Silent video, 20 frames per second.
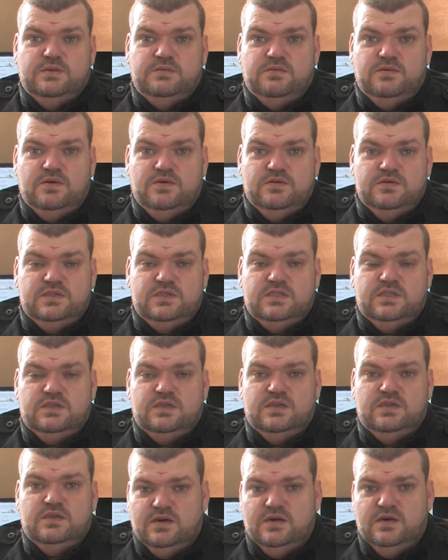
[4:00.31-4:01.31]
the most
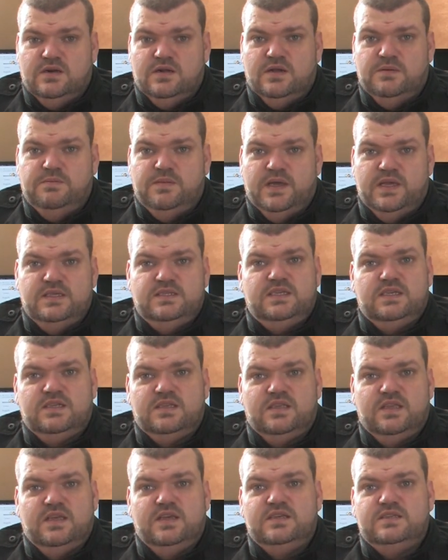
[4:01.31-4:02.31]
amazing
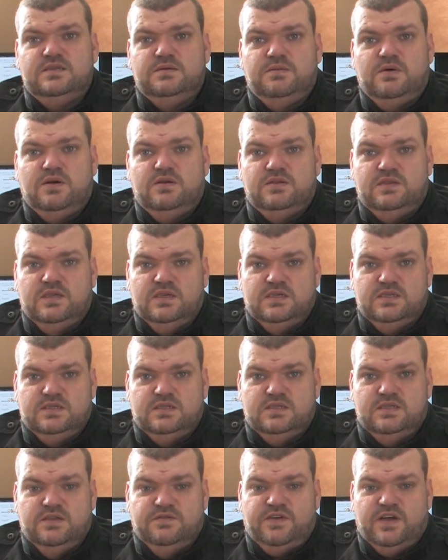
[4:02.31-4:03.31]
things about
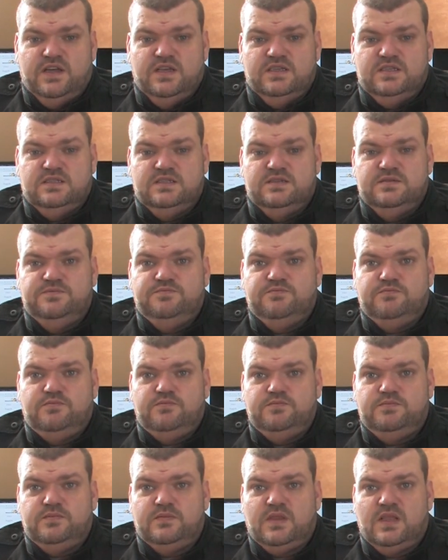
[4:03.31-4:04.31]
this device.
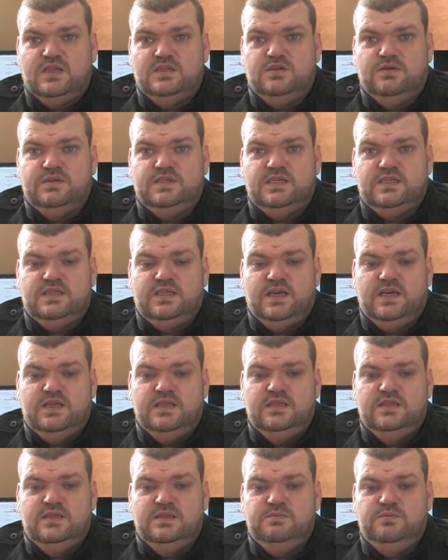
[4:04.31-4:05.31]
So it's a
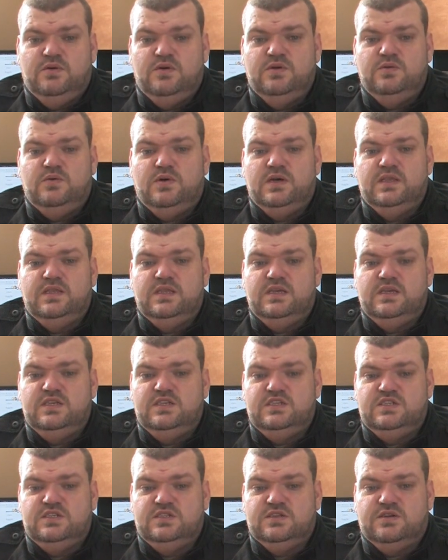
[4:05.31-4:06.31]
10.1
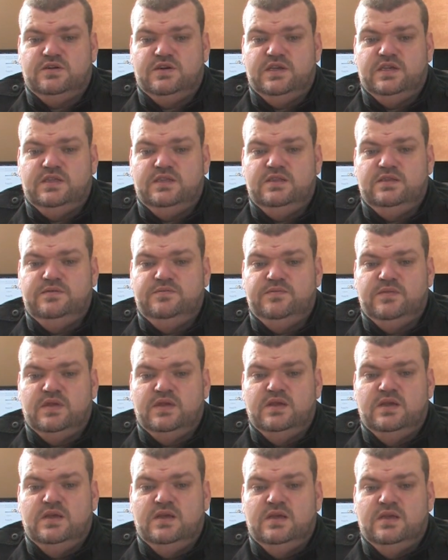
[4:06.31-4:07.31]
inch screen,
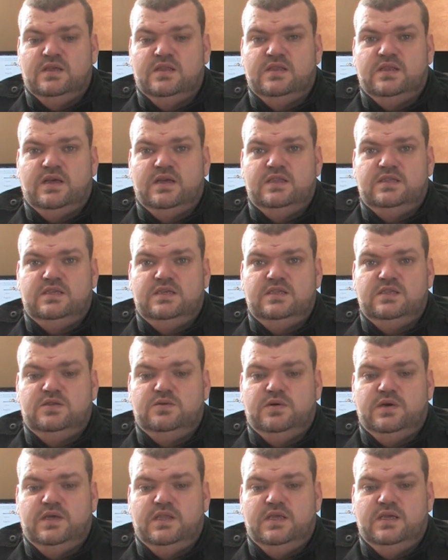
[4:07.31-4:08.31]

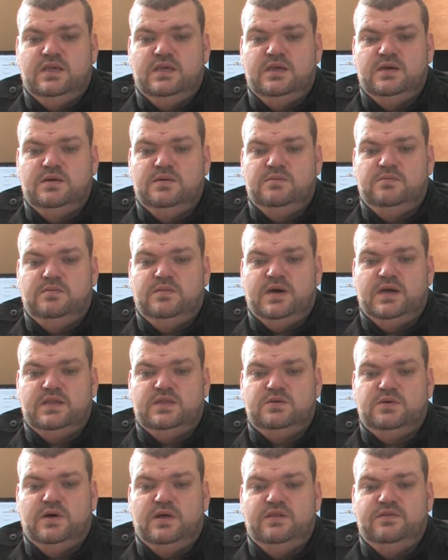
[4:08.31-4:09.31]
1920 by
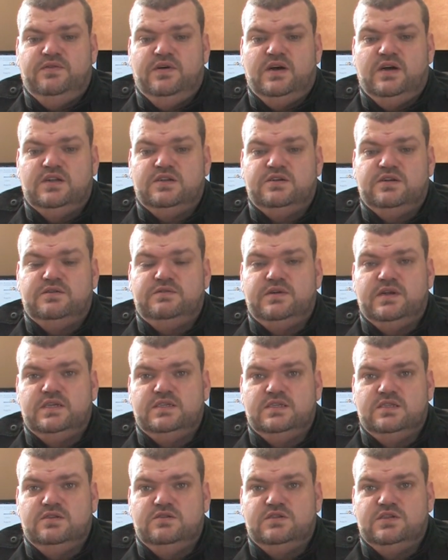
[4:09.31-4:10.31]
1200
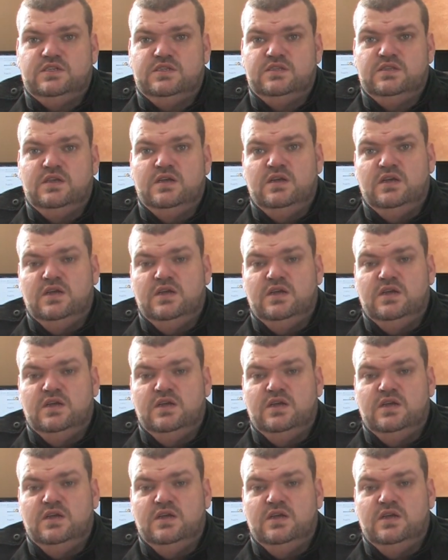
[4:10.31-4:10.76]
resolution,